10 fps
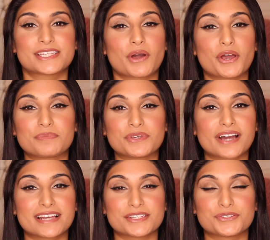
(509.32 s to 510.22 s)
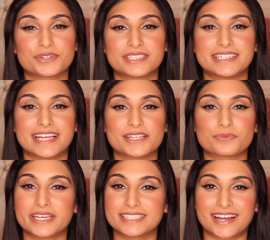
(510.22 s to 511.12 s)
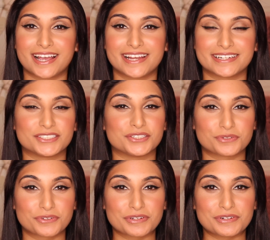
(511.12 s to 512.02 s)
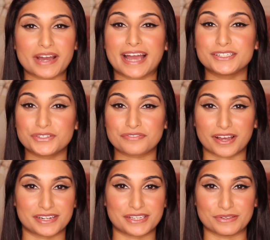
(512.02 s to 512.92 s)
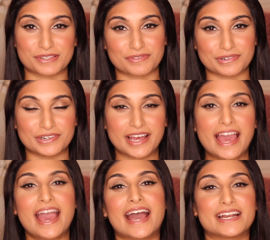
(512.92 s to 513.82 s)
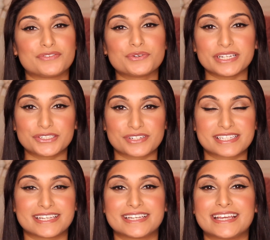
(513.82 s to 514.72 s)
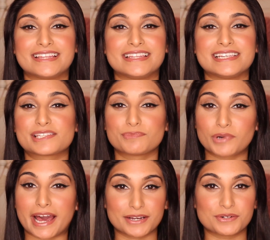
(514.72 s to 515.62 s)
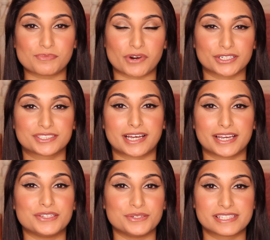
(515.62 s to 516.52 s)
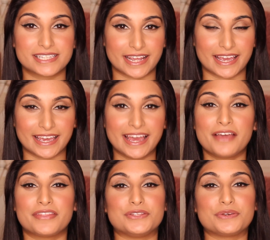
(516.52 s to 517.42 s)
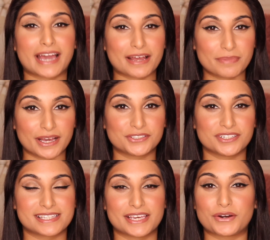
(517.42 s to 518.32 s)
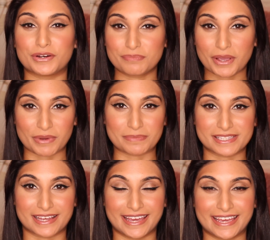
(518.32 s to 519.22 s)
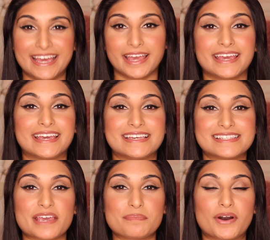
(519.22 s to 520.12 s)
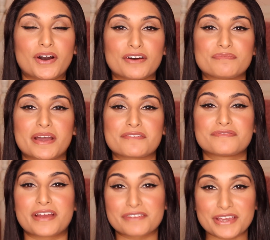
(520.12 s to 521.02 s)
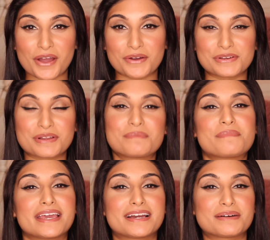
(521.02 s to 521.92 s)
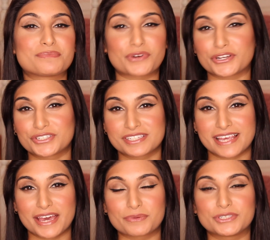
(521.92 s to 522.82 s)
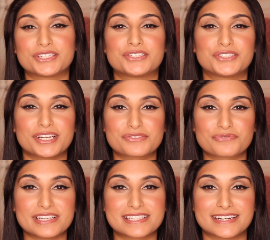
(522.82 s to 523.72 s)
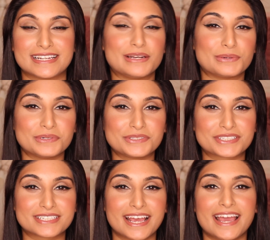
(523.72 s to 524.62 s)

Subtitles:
So I hope you guys enjoyed today's winged eyeliner tutorial and you found it useful. And if you're interested in the small angle brush that I used today, then you can purchase it on my website. It is a part of my very own makeup brush set, which has just recently launched.